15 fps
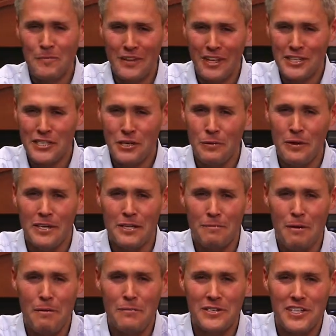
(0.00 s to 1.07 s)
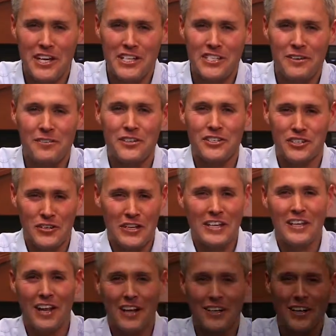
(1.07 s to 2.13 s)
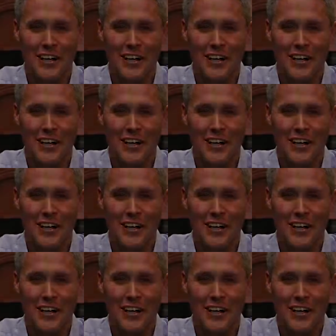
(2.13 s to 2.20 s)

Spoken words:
Let's go on to the memorization of the treaty law